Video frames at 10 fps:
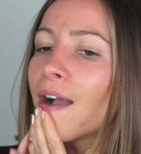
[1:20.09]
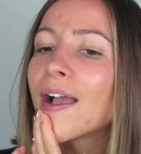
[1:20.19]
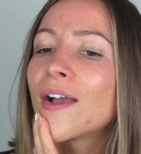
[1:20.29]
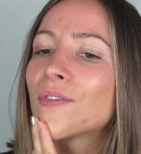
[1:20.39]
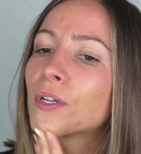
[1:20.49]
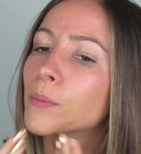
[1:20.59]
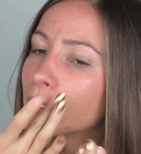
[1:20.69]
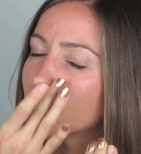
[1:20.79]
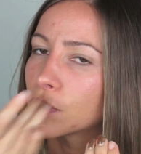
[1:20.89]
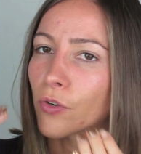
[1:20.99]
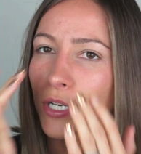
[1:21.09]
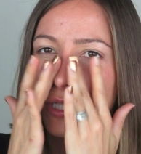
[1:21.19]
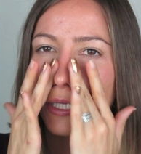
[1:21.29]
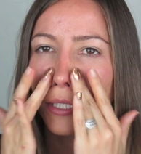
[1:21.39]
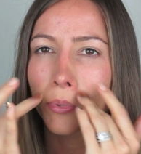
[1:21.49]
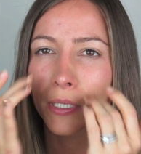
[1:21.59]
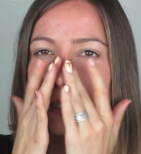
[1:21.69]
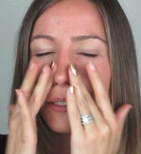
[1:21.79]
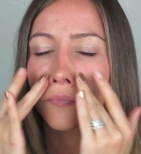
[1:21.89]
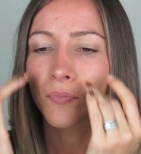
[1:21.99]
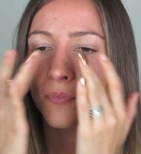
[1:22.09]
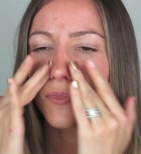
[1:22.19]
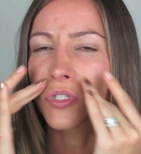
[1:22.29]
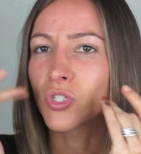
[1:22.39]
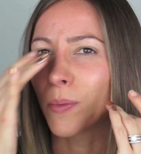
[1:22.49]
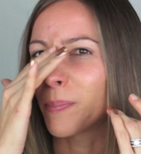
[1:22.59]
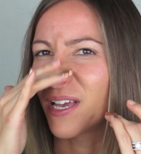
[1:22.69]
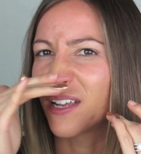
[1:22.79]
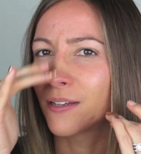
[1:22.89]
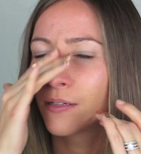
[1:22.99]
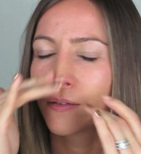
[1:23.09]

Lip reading: I have got a bit of a scratch there, but it's not bad.